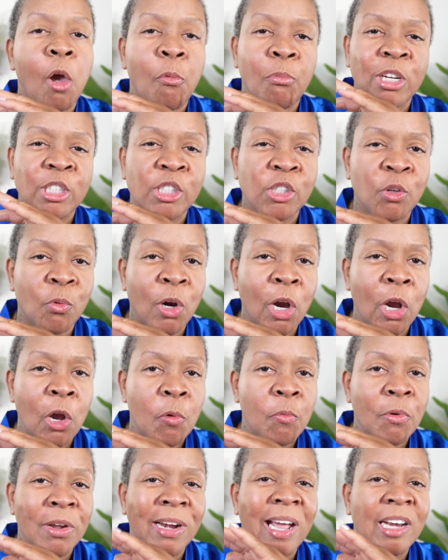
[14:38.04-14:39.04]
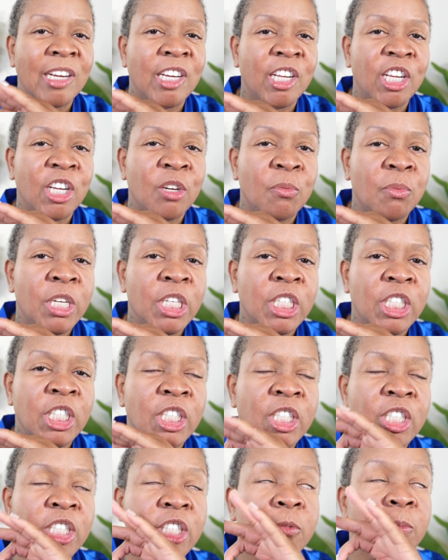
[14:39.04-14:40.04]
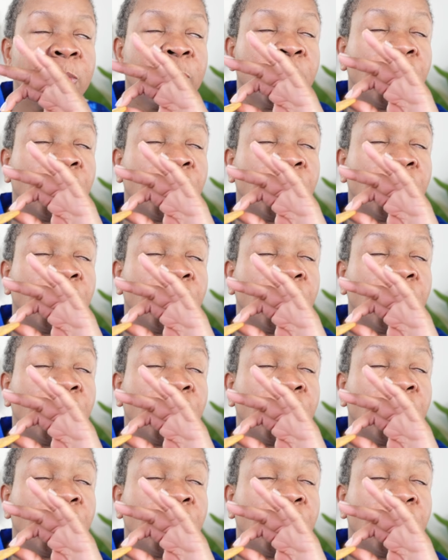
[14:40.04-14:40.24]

wasn't wrong. What I did was